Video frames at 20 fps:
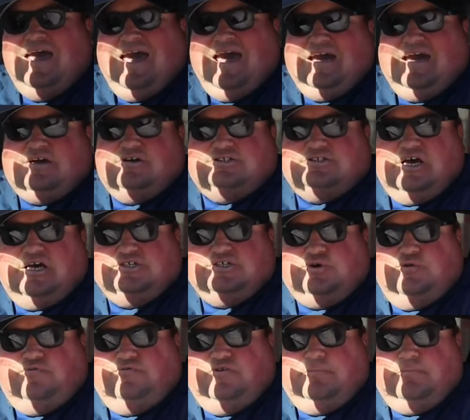Hackers High
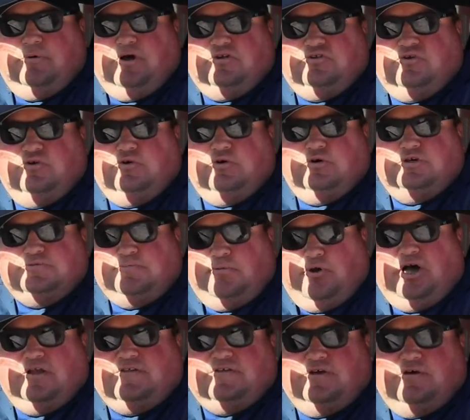School Football Tour is
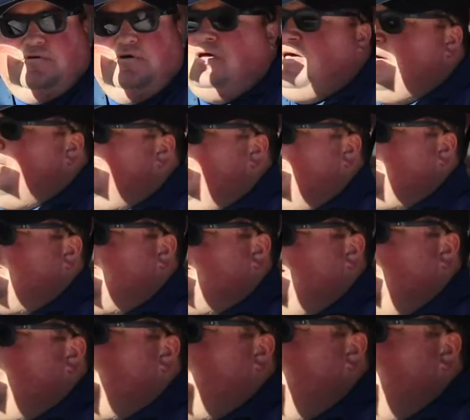brought to you by
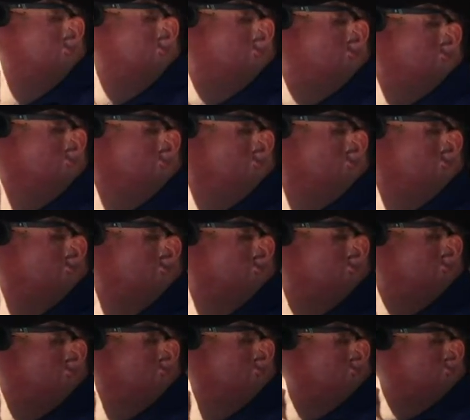Southeast
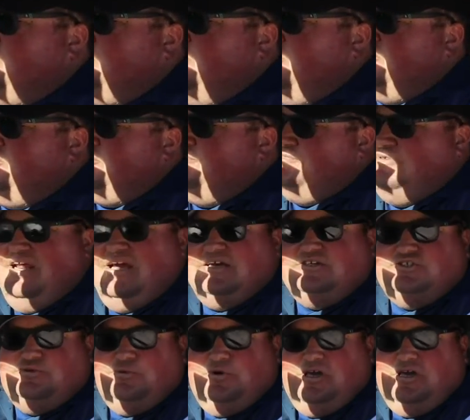Orthopedic Specialists.
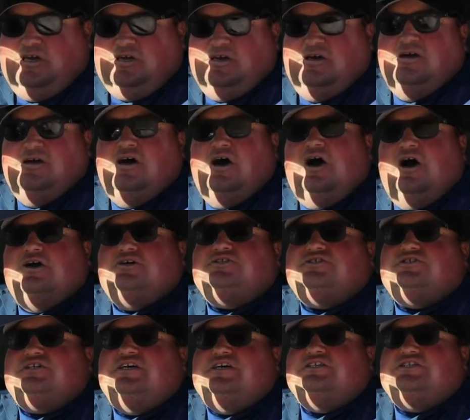Next week, our
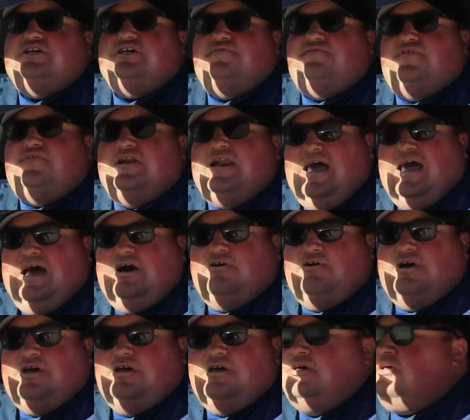season
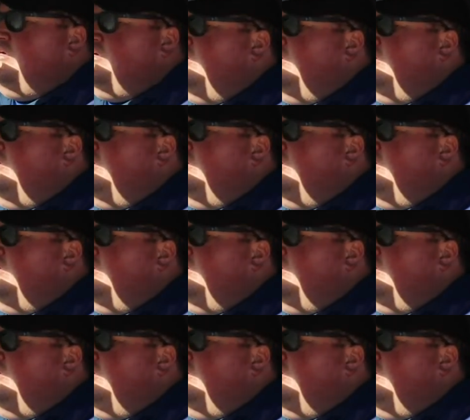finale,